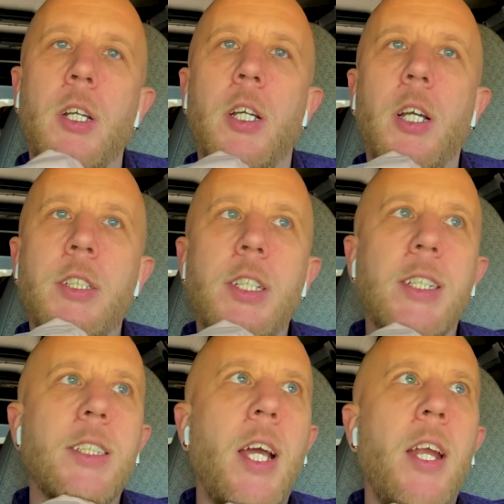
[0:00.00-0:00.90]
It's
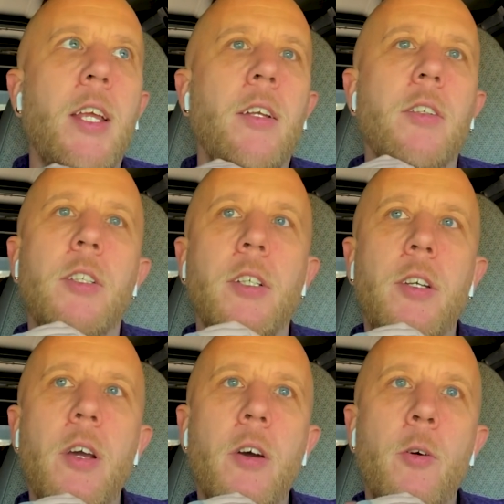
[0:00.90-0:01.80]
exciting to
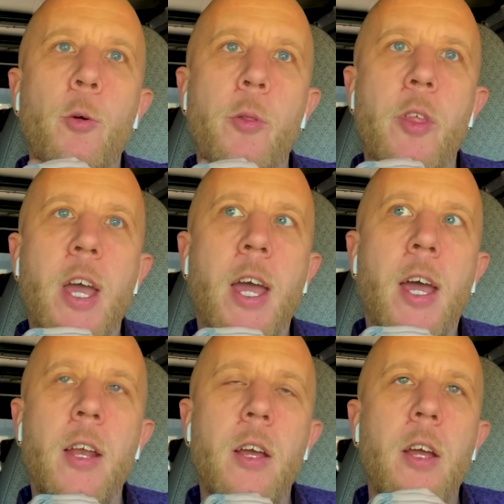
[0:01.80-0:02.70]
know
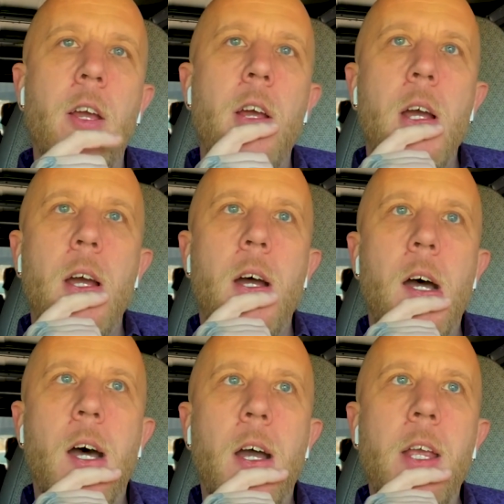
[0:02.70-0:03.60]
that
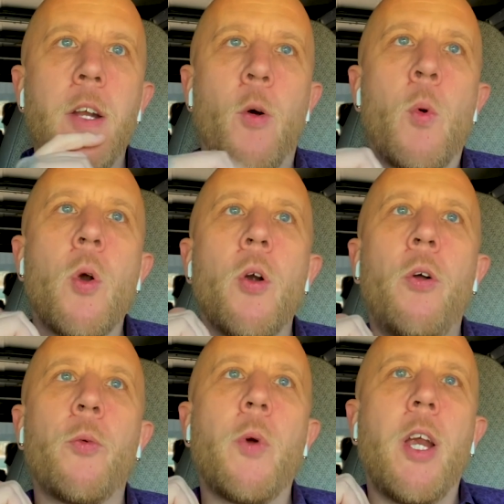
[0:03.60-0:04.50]
in a
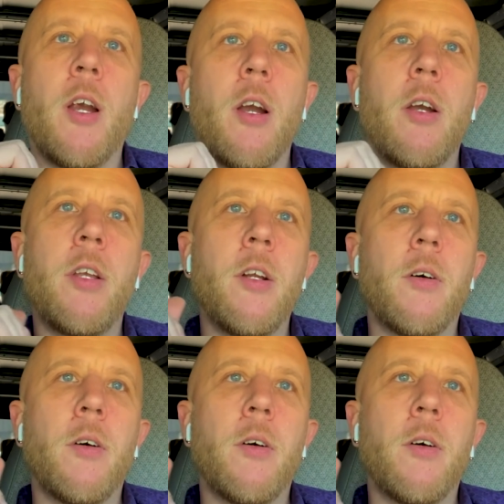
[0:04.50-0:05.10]
world where